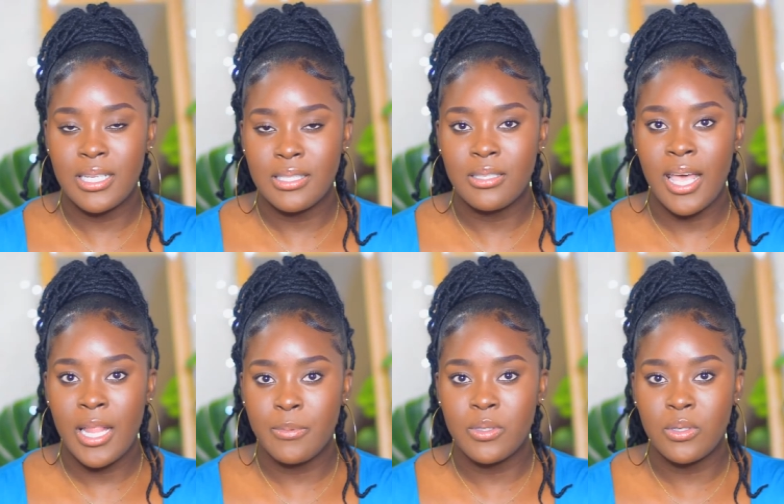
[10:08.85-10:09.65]
It
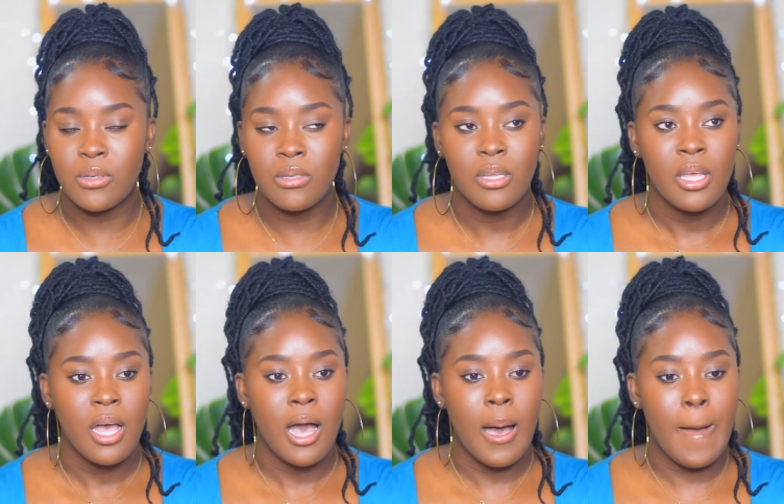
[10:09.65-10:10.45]
helps to
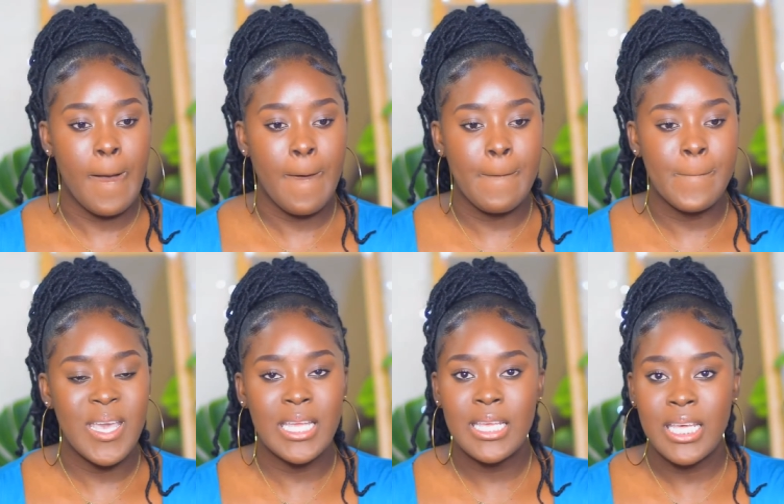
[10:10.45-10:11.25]

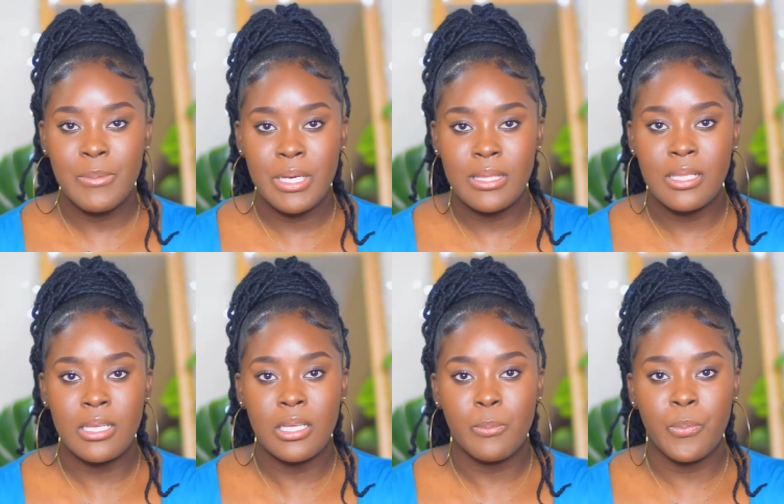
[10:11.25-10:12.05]
um, inhibit
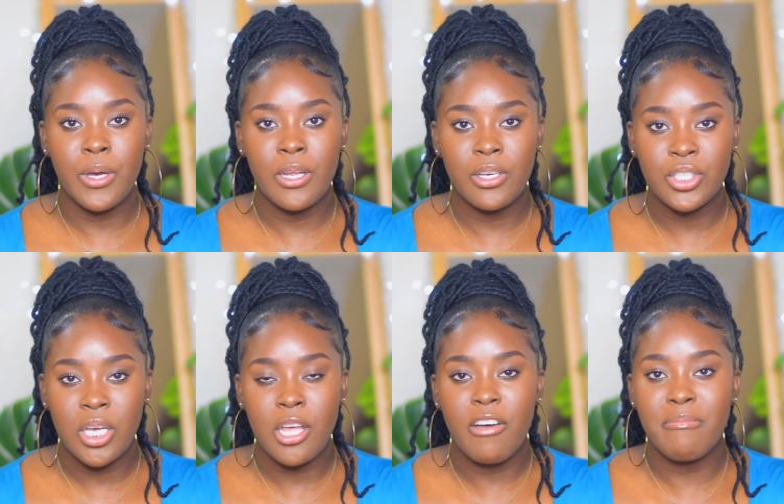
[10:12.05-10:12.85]
the
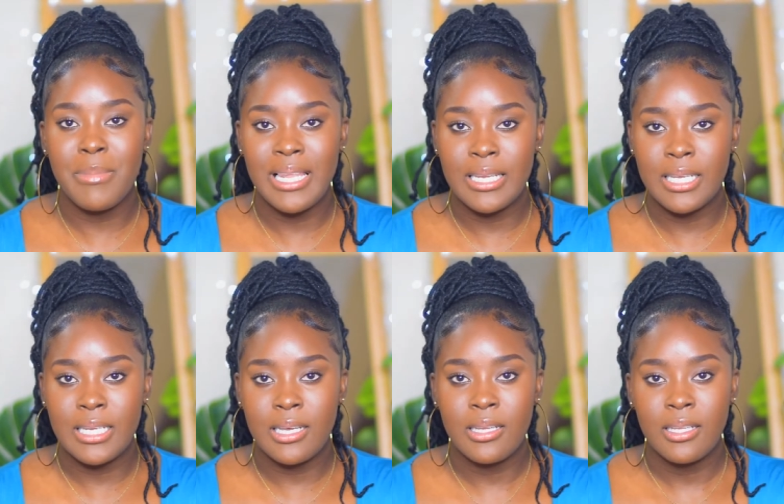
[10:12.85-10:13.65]
production of
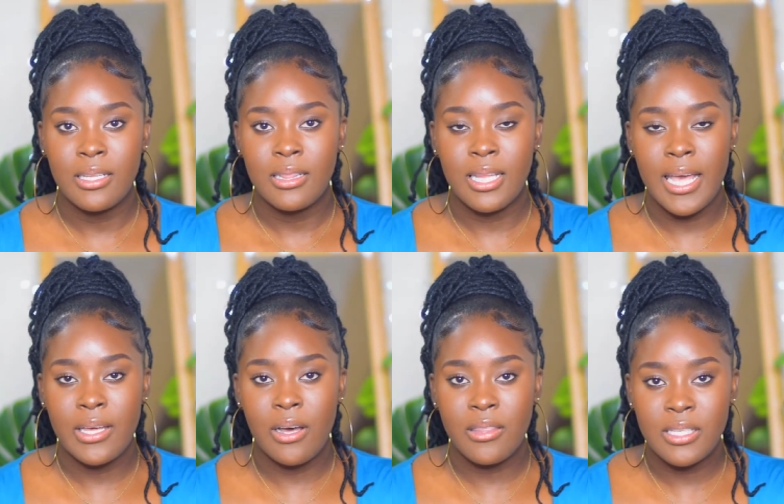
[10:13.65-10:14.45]
melanin,
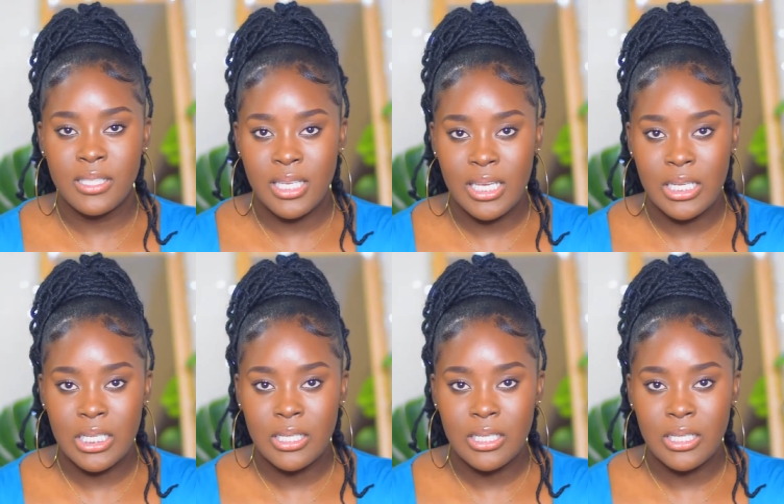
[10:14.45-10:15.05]
like on the skin.